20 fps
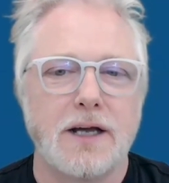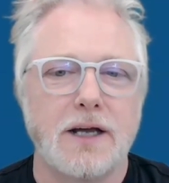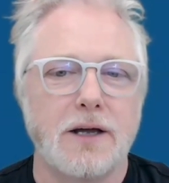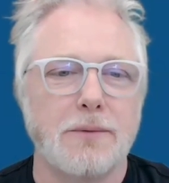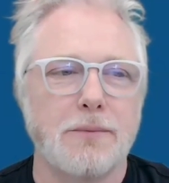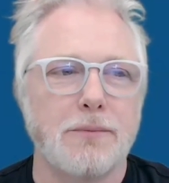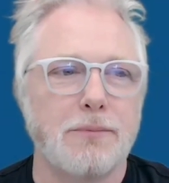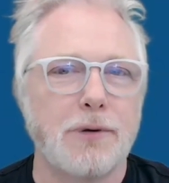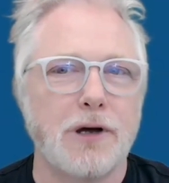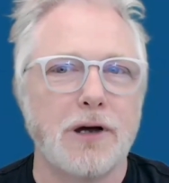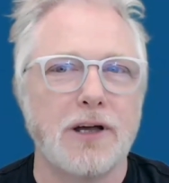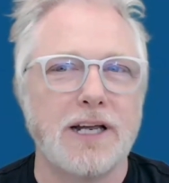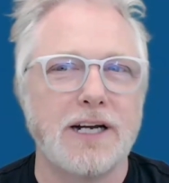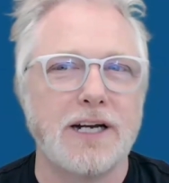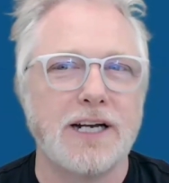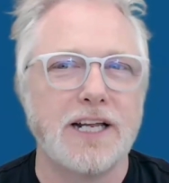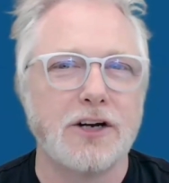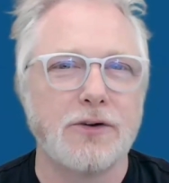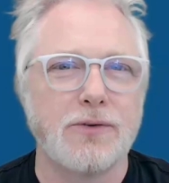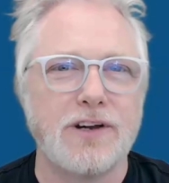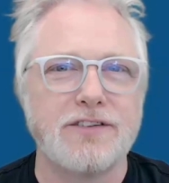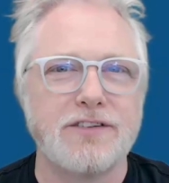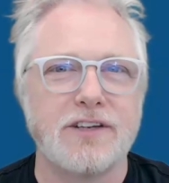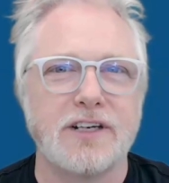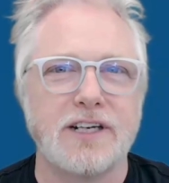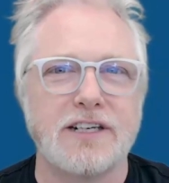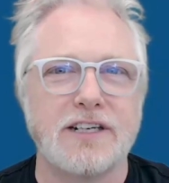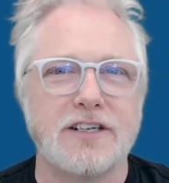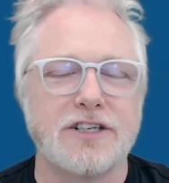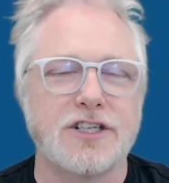But in an
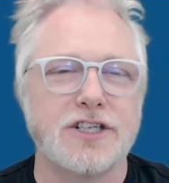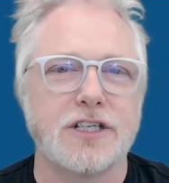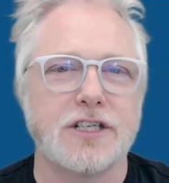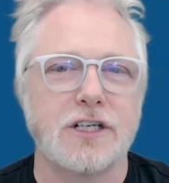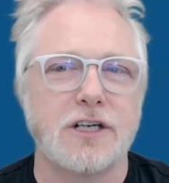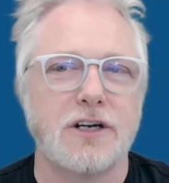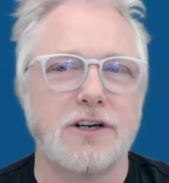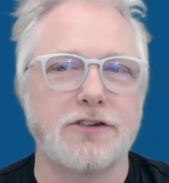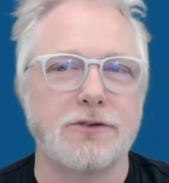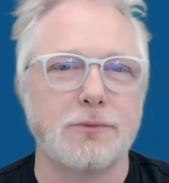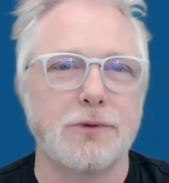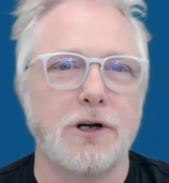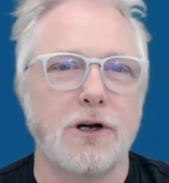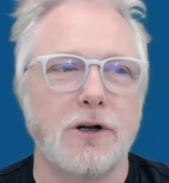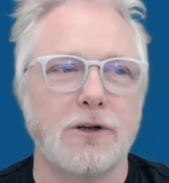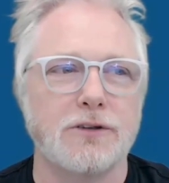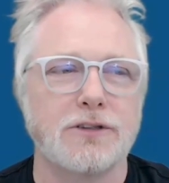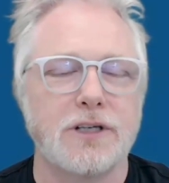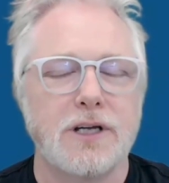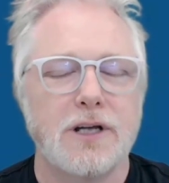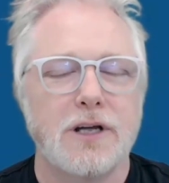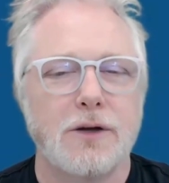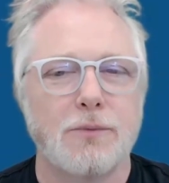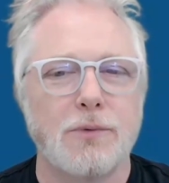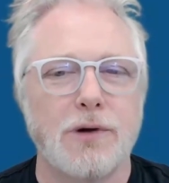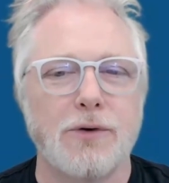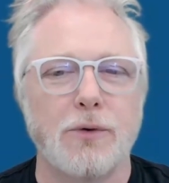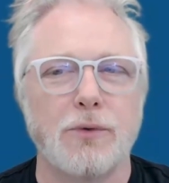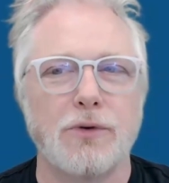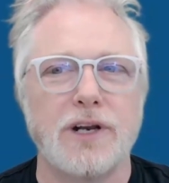increasingly digitalized world
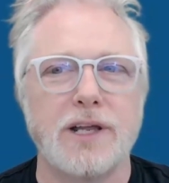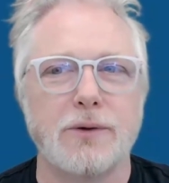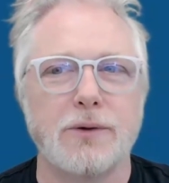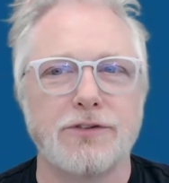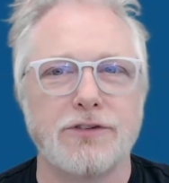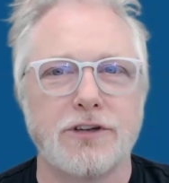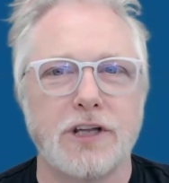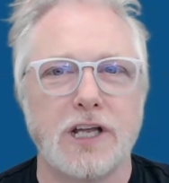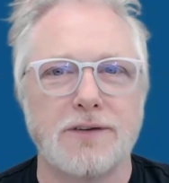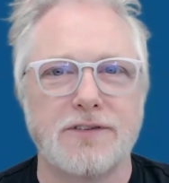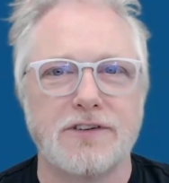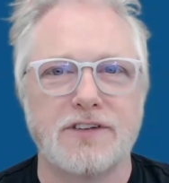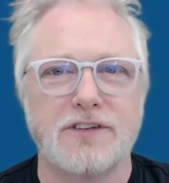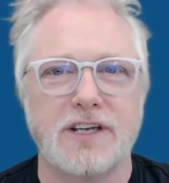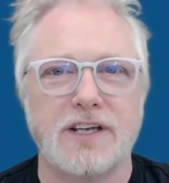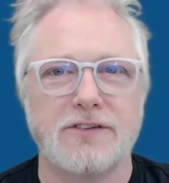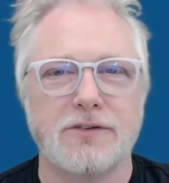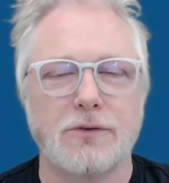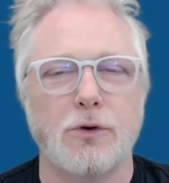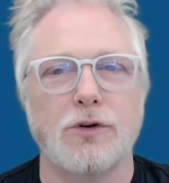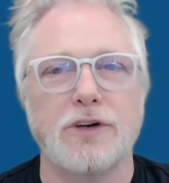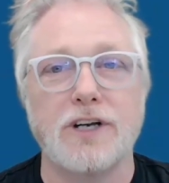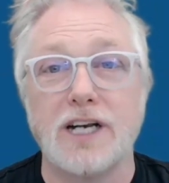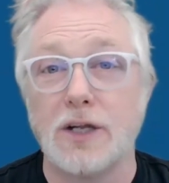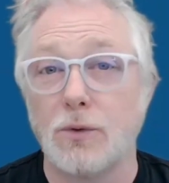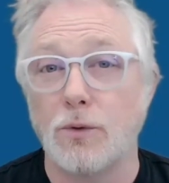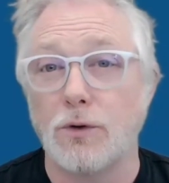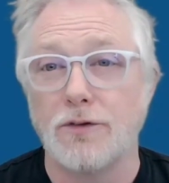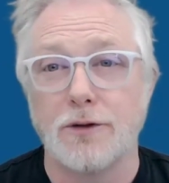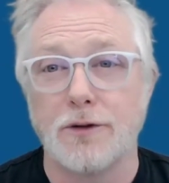where all legal services, or
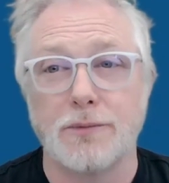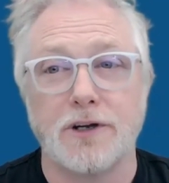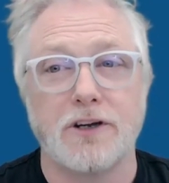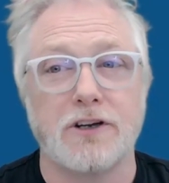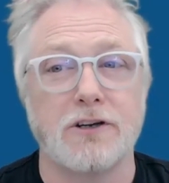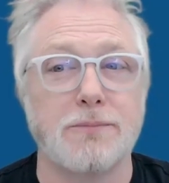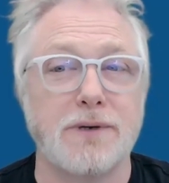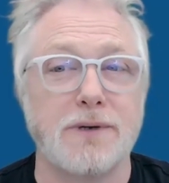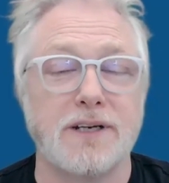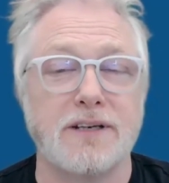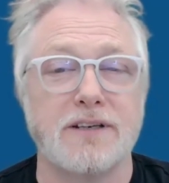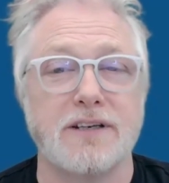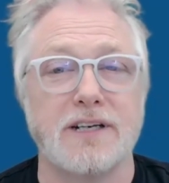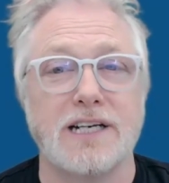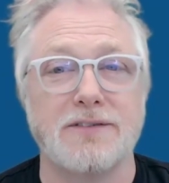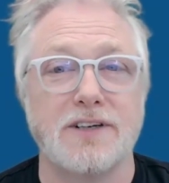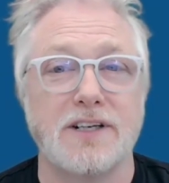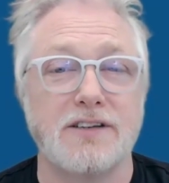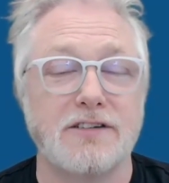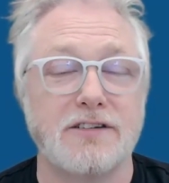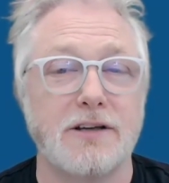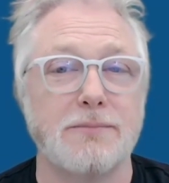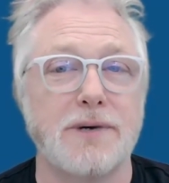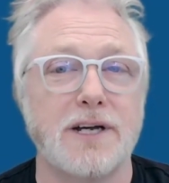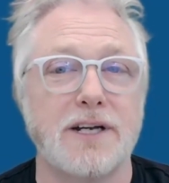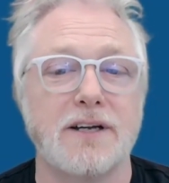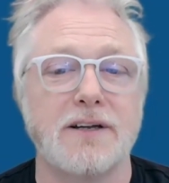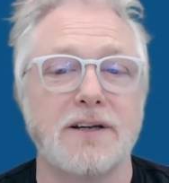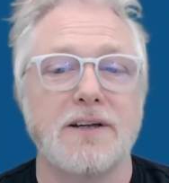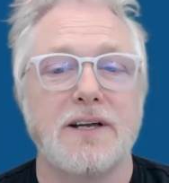nearly all of them, are going to be delivered in some
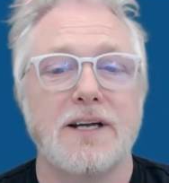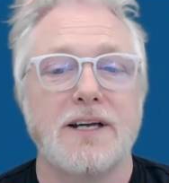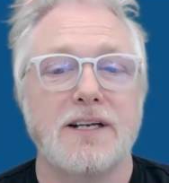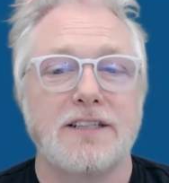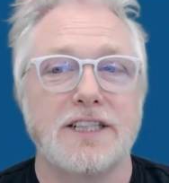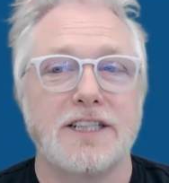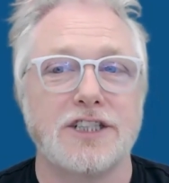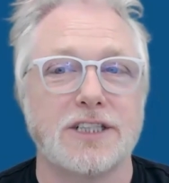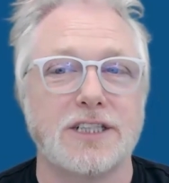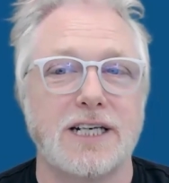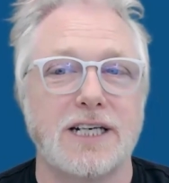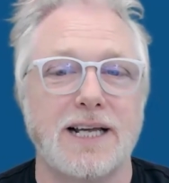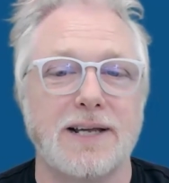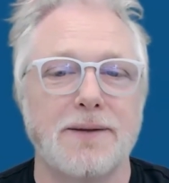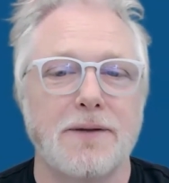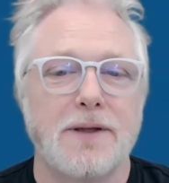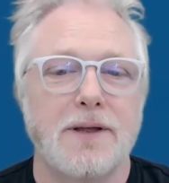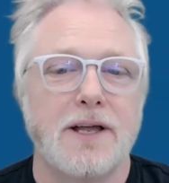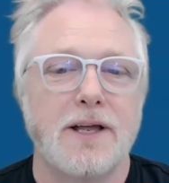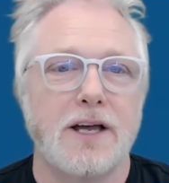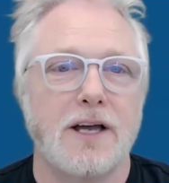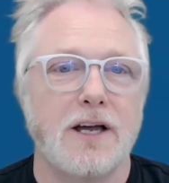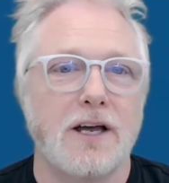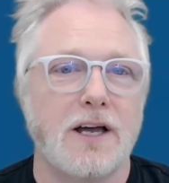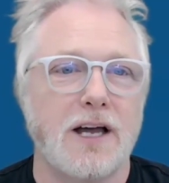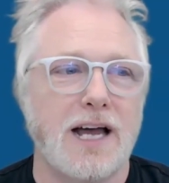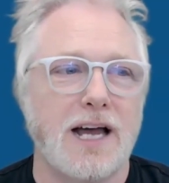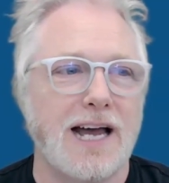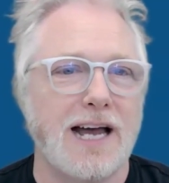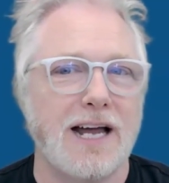manner digitally,
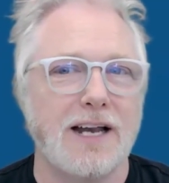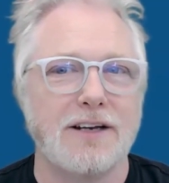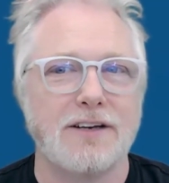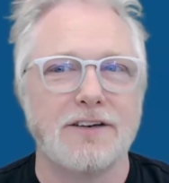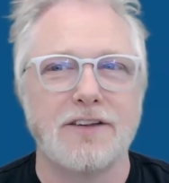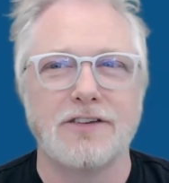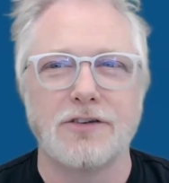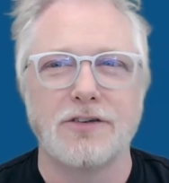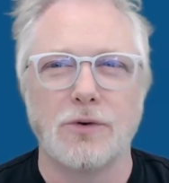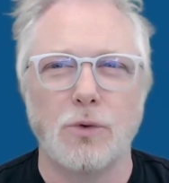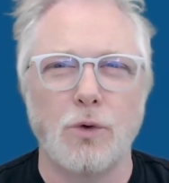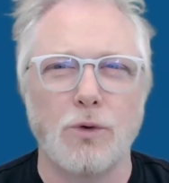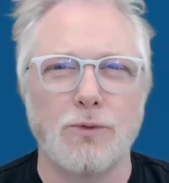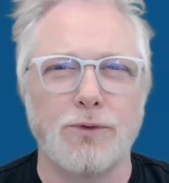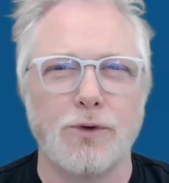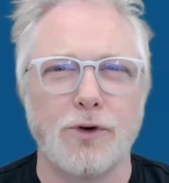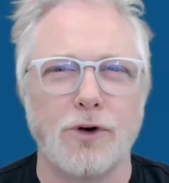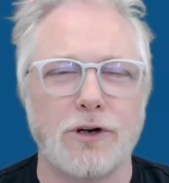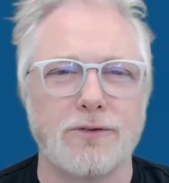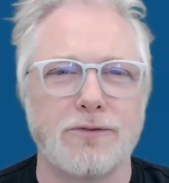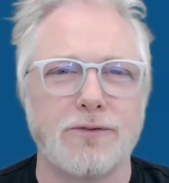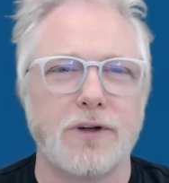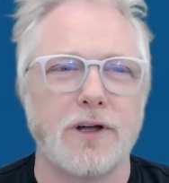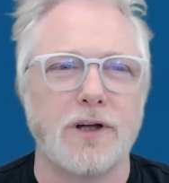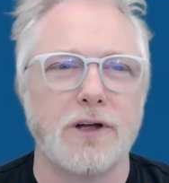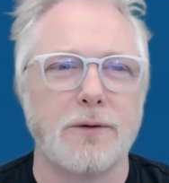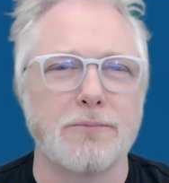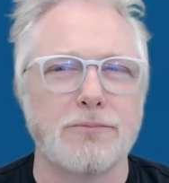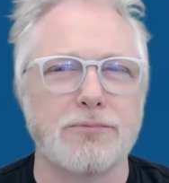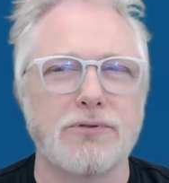and there's an awful lot of
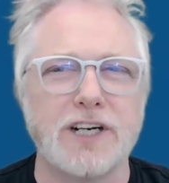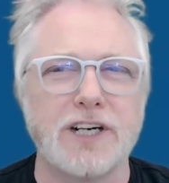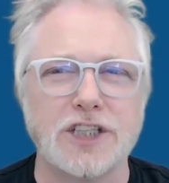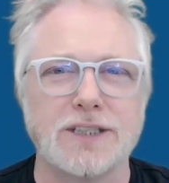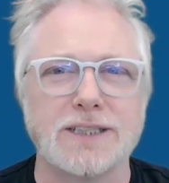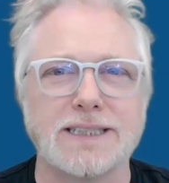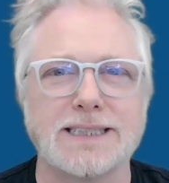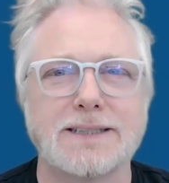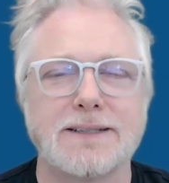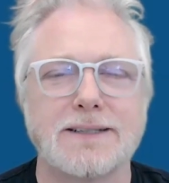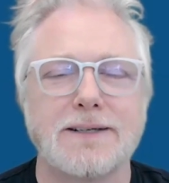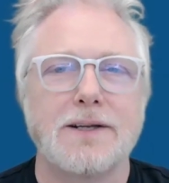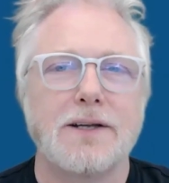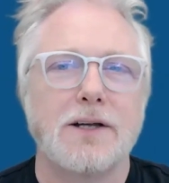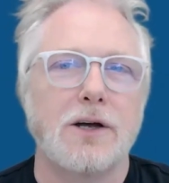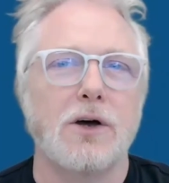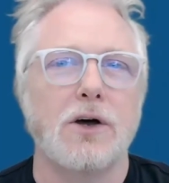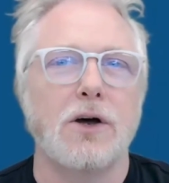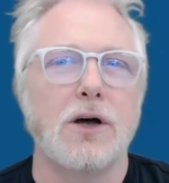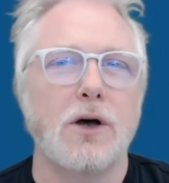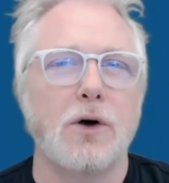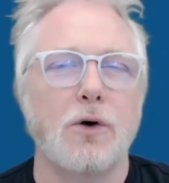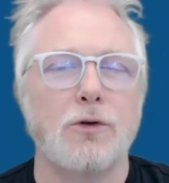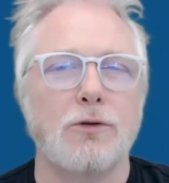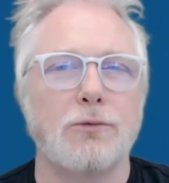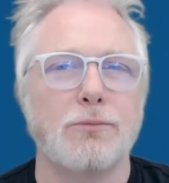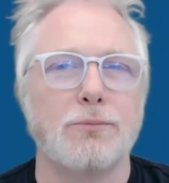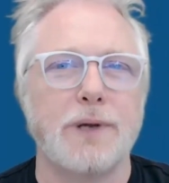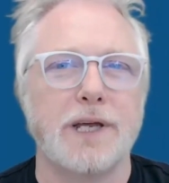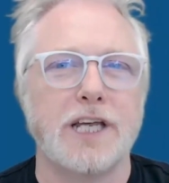pressures
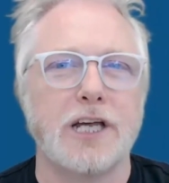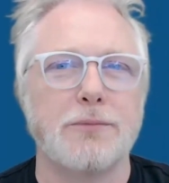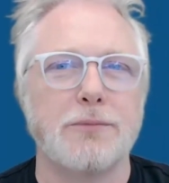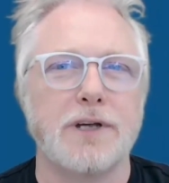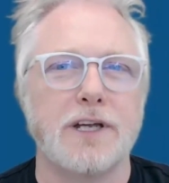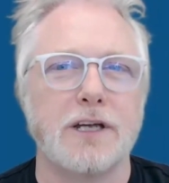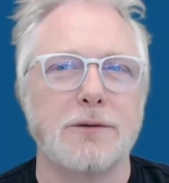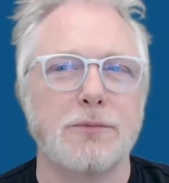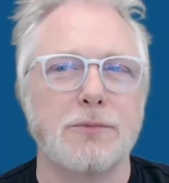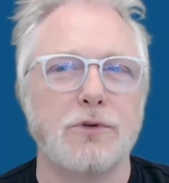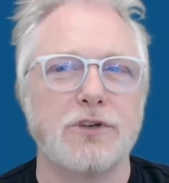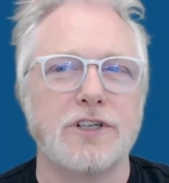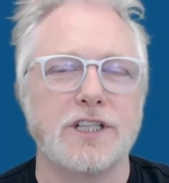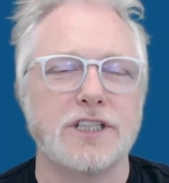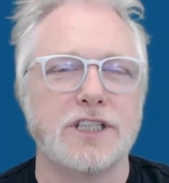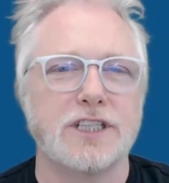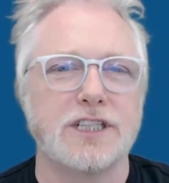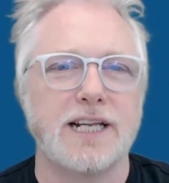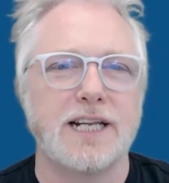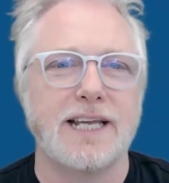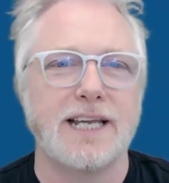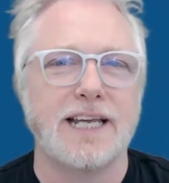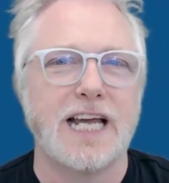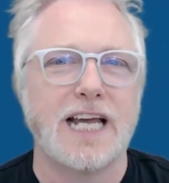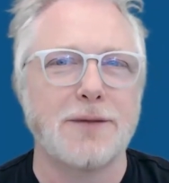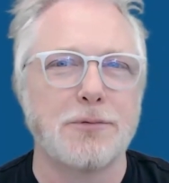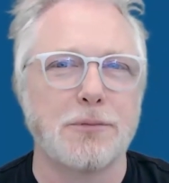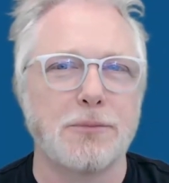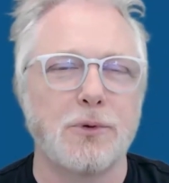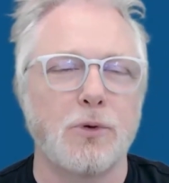on becoming a more digitally
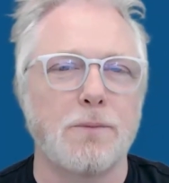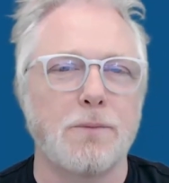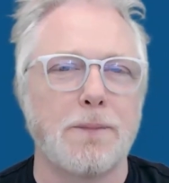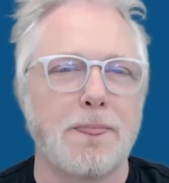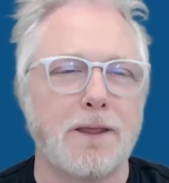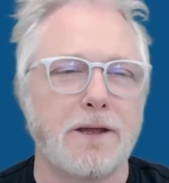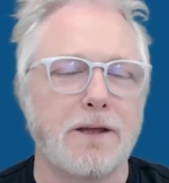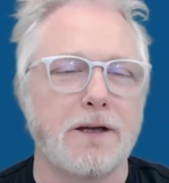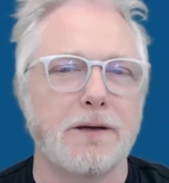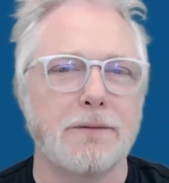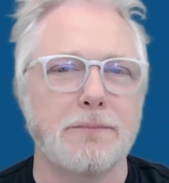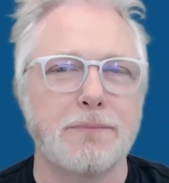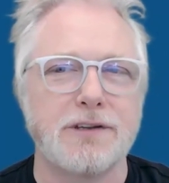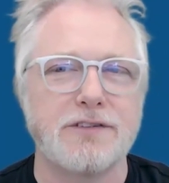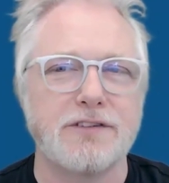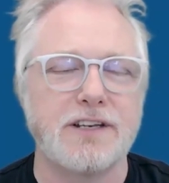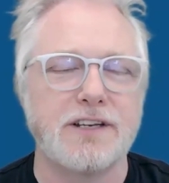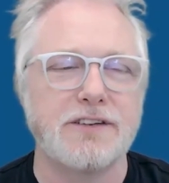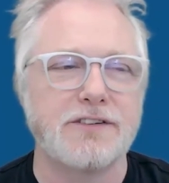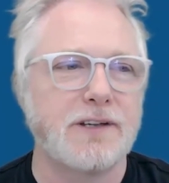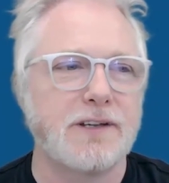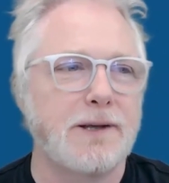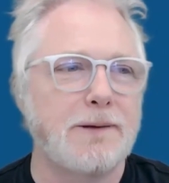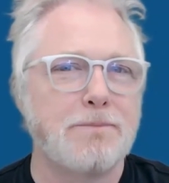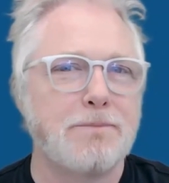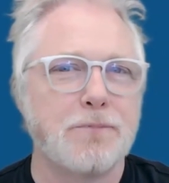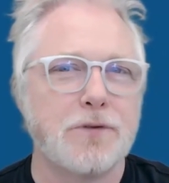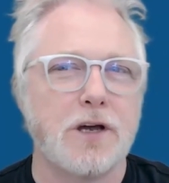capable business,